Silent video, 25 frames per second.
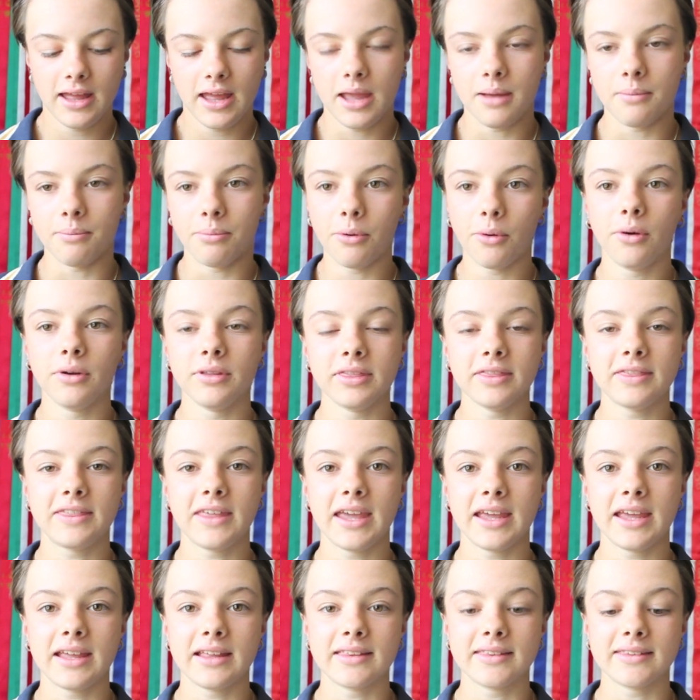important
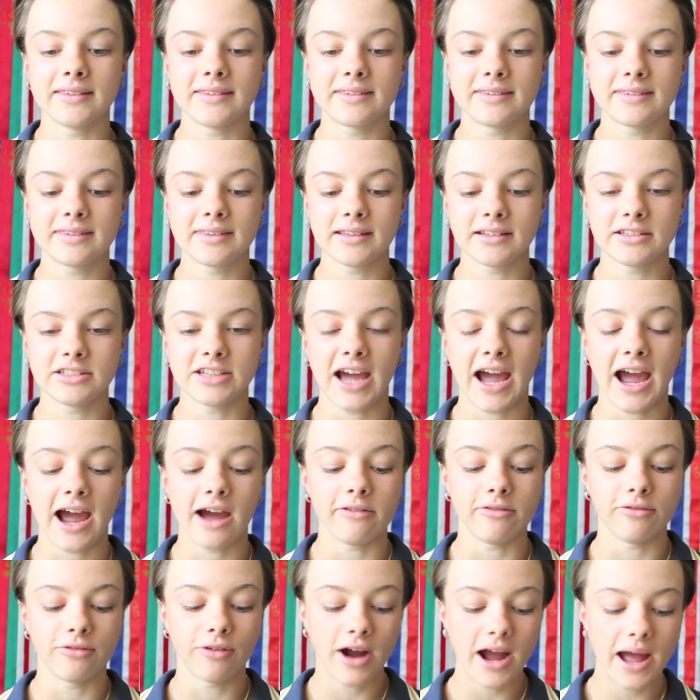things to
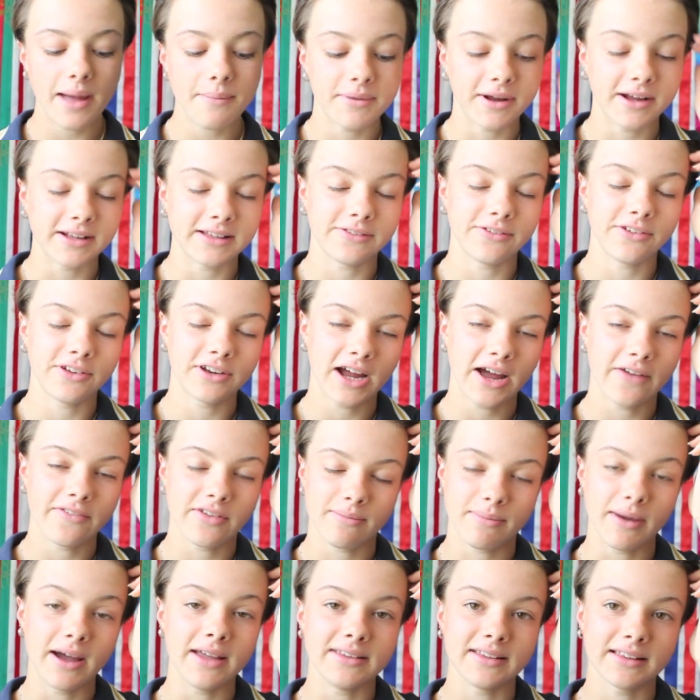have right, because if you don't have
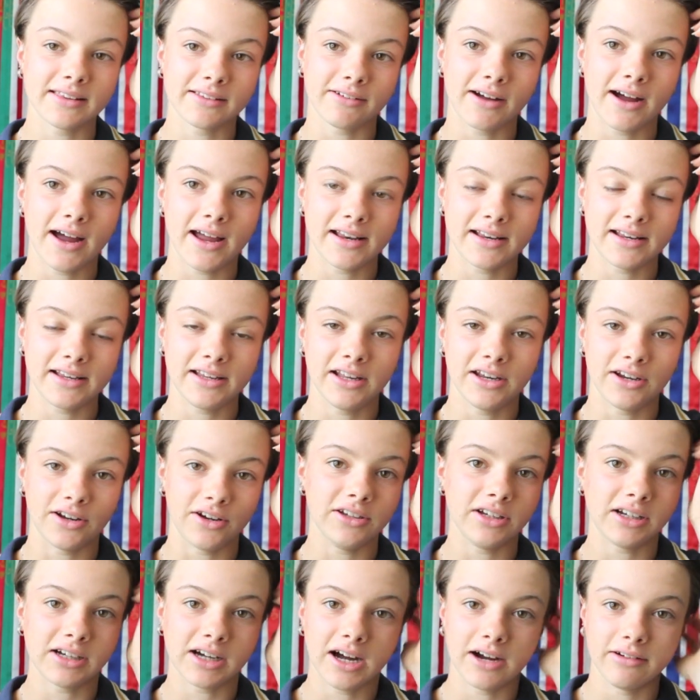your basics right, you know,
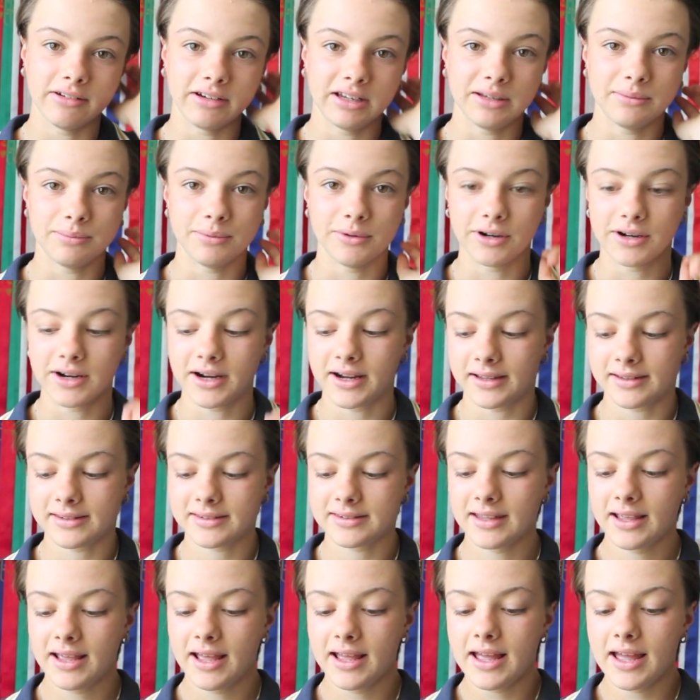you can't really
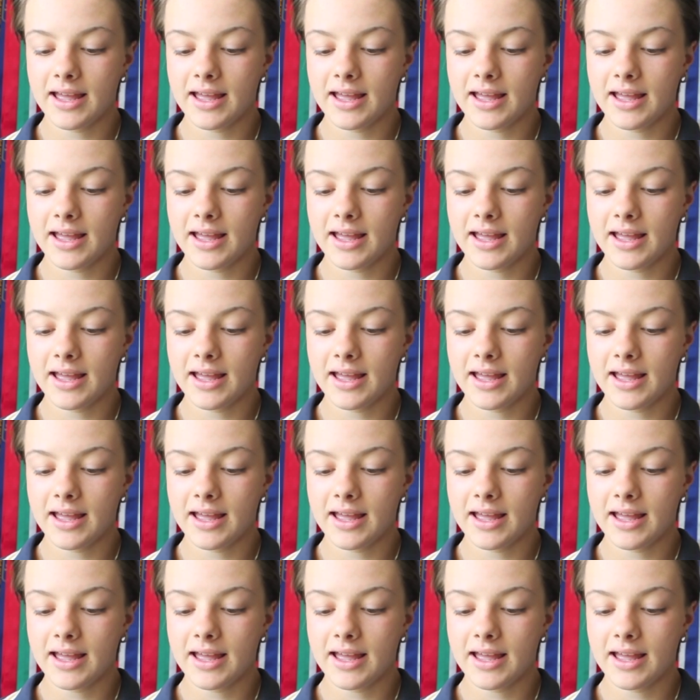progress.